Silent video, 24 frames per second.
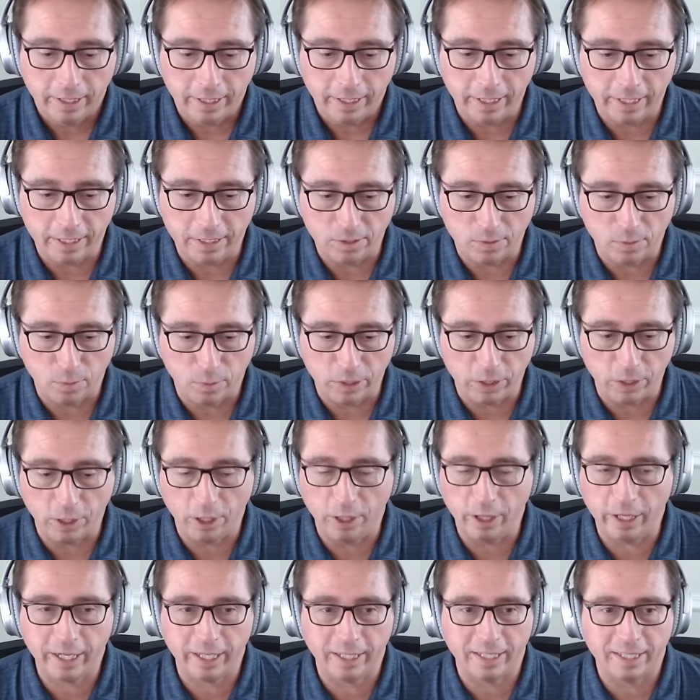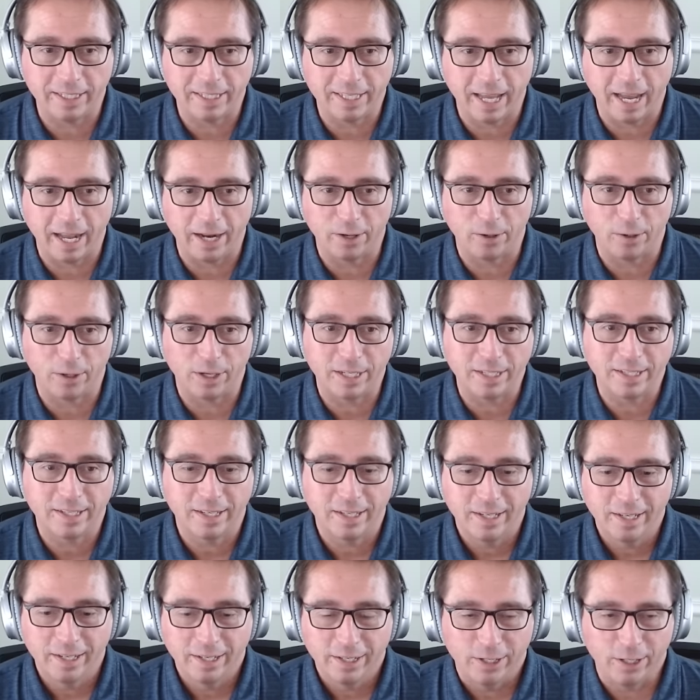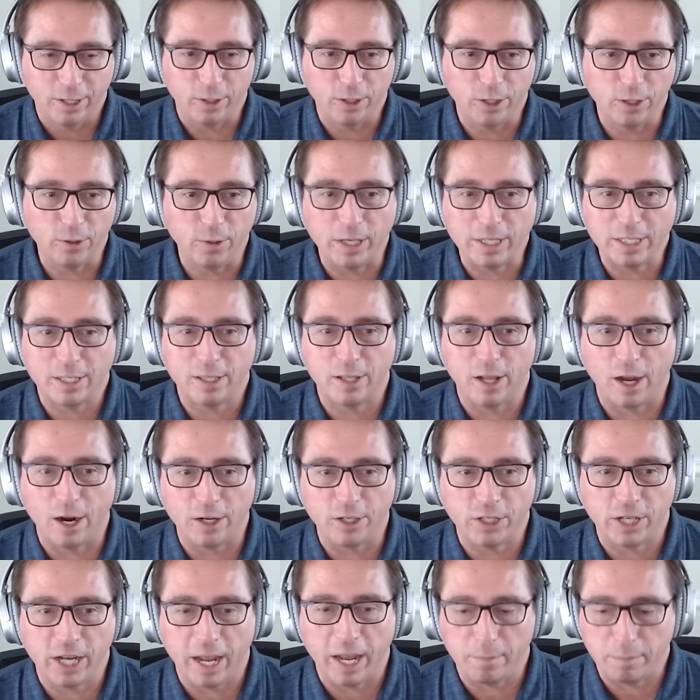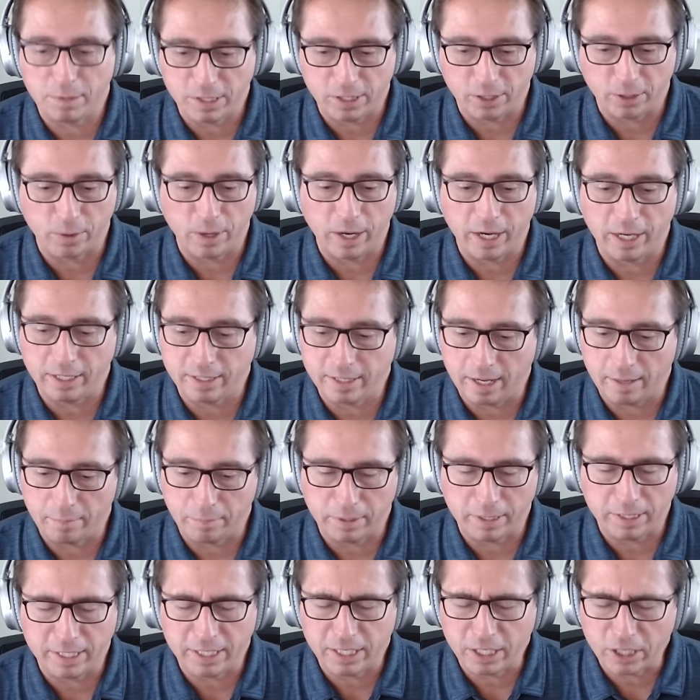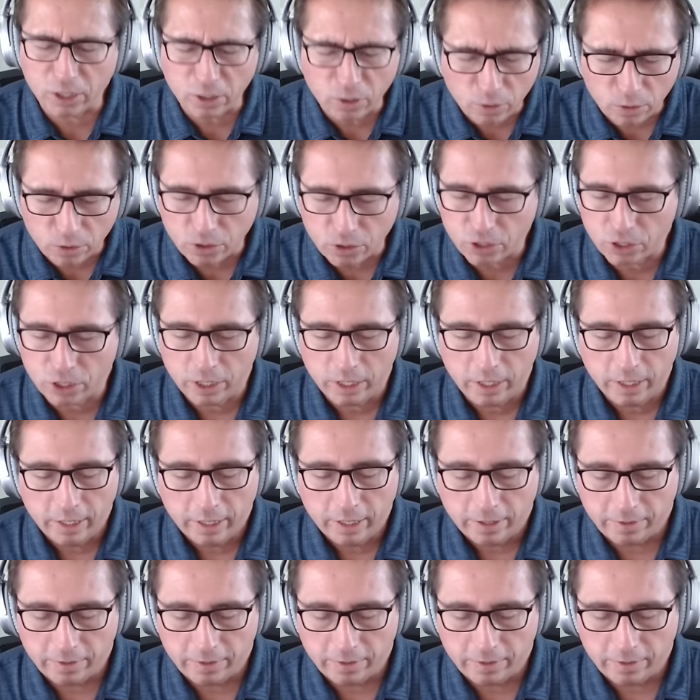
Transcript: is when you look at these categories you know us large cap is a great example it's huge